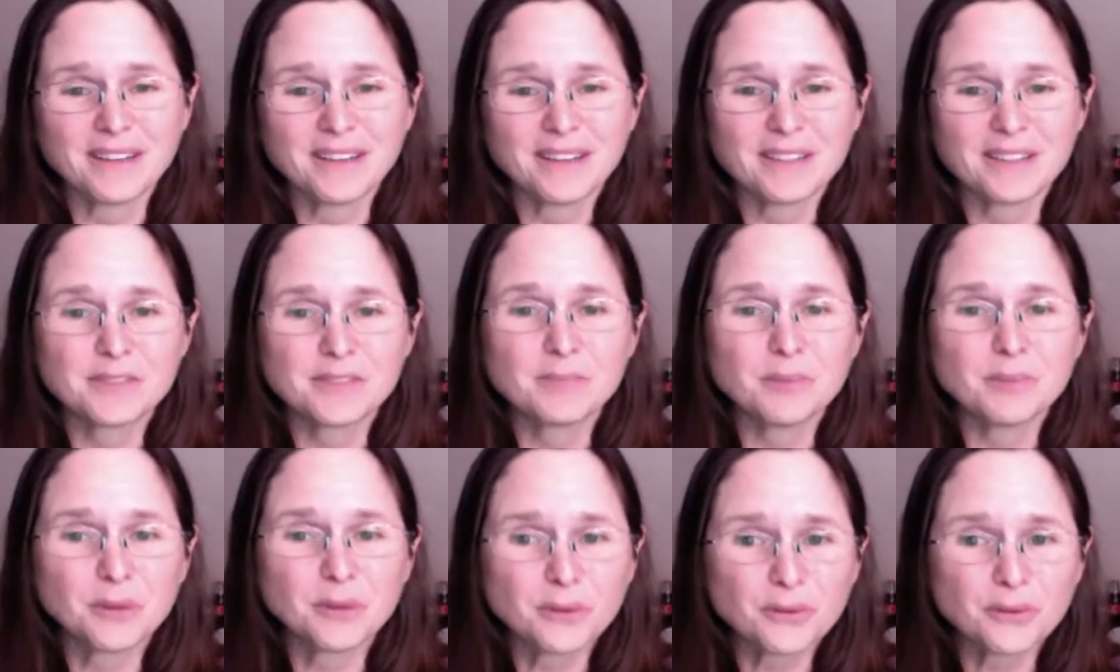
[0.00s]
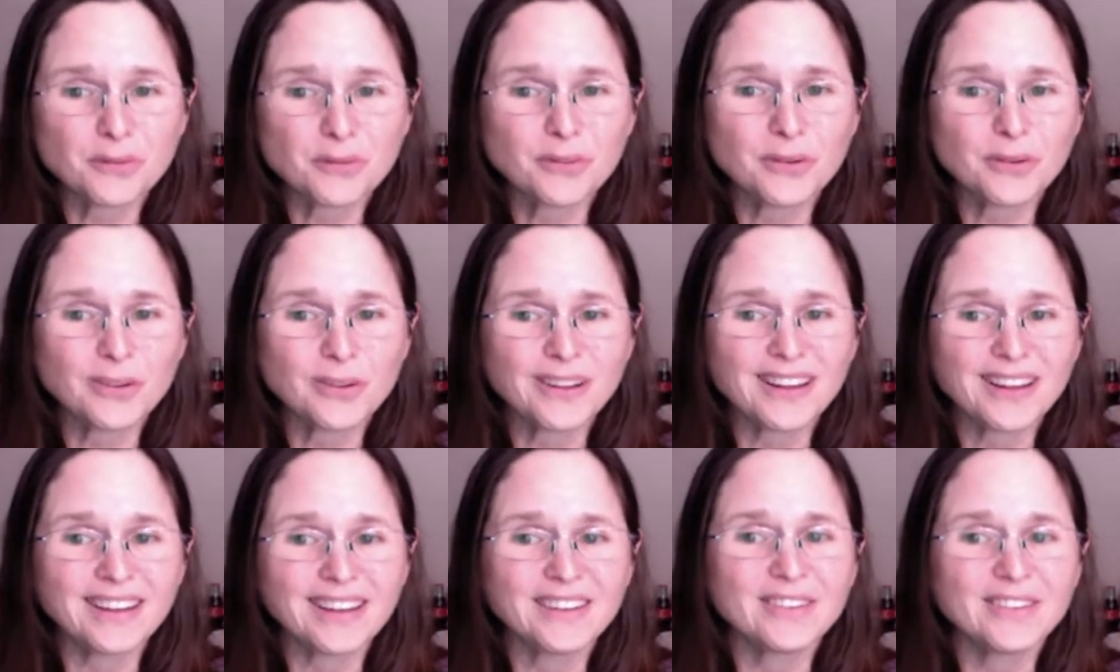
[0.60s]
It's beautiful,
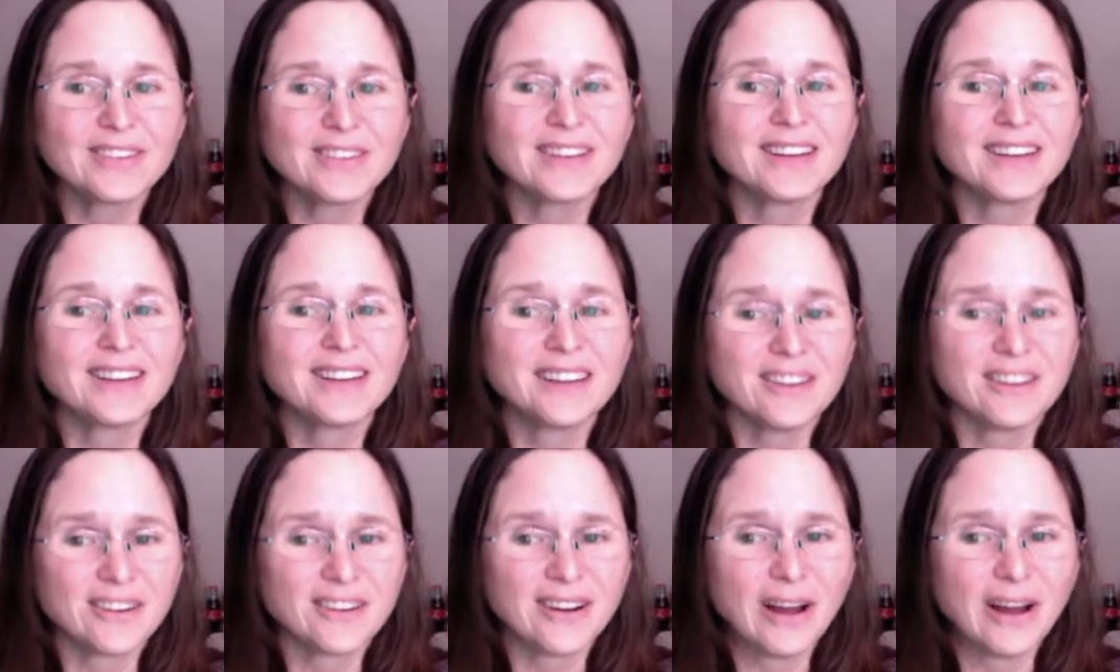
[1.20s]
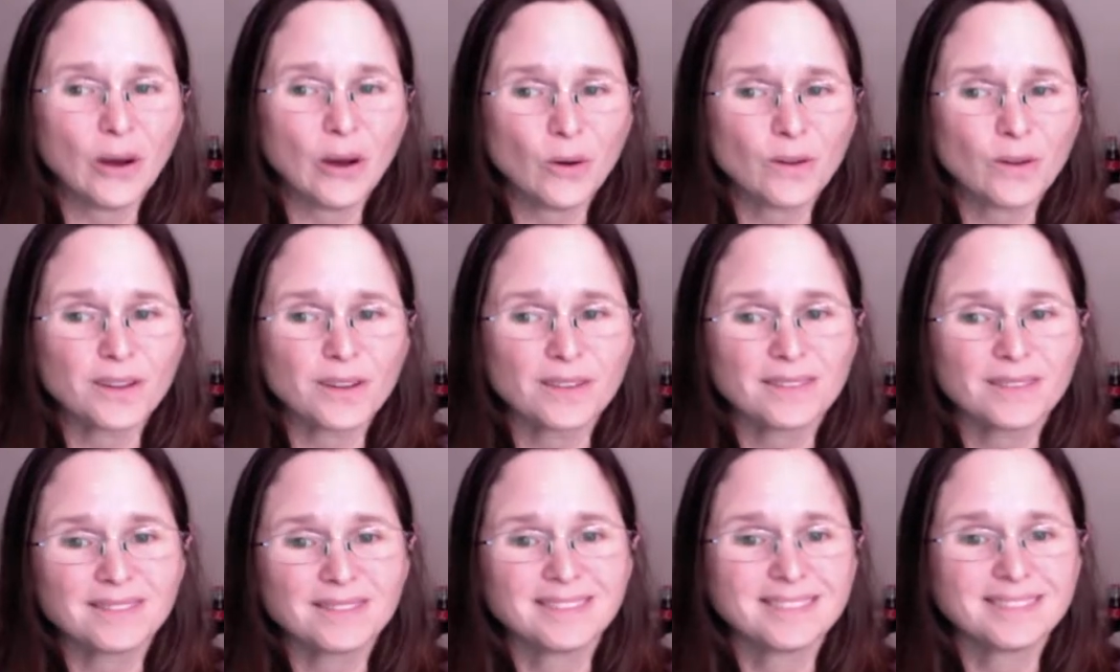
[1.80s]
and you can hear elk
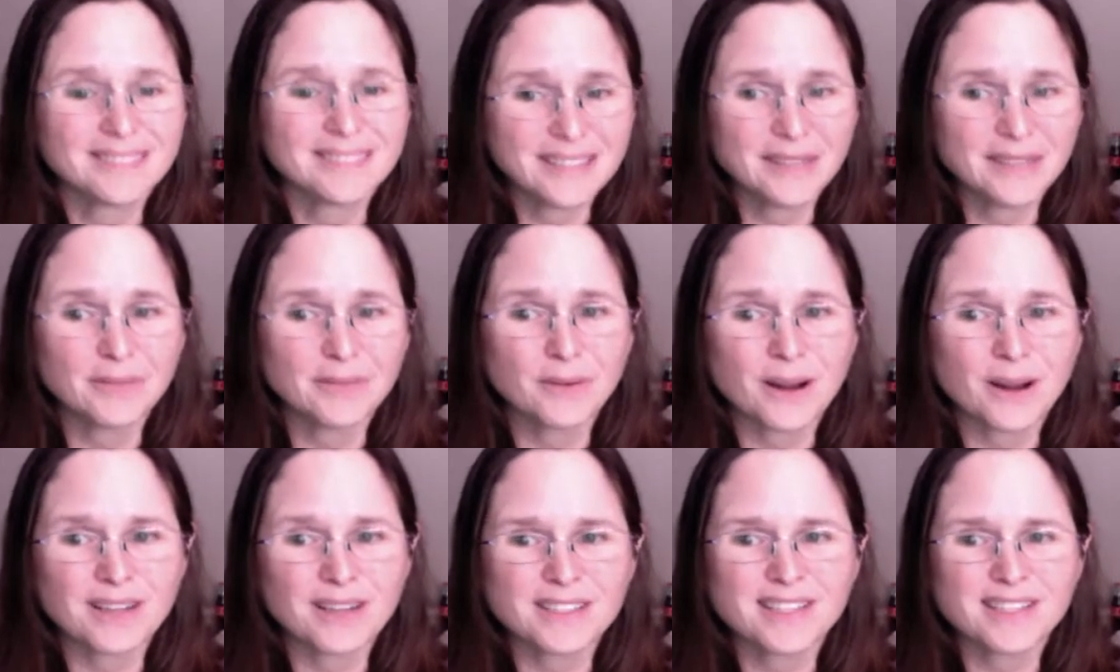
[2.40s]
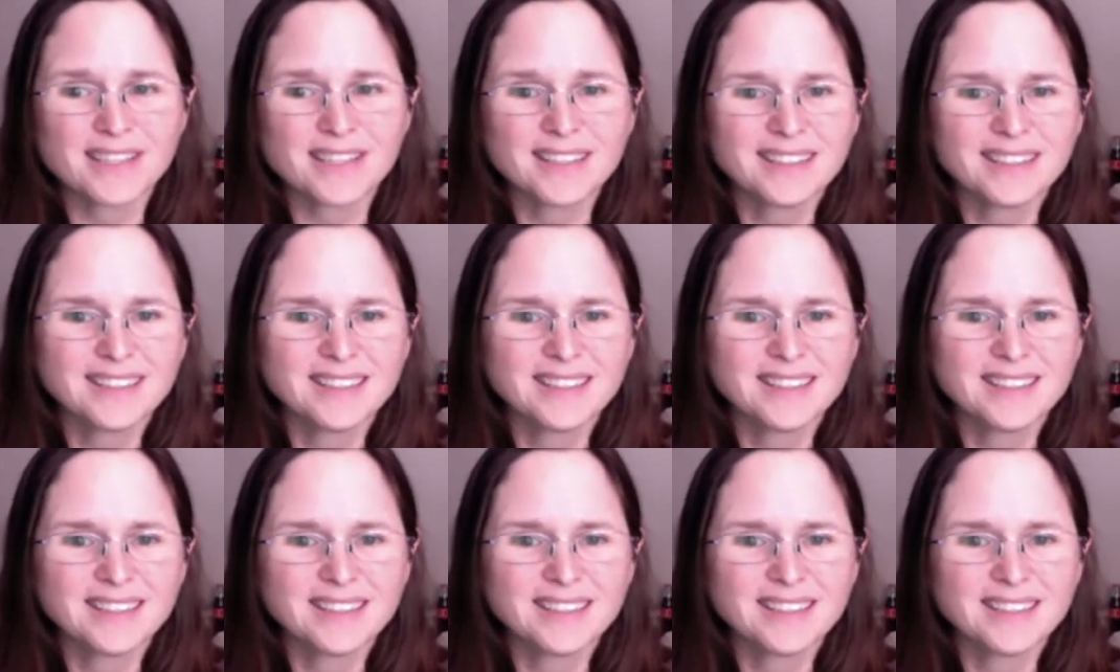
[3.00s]
in rut.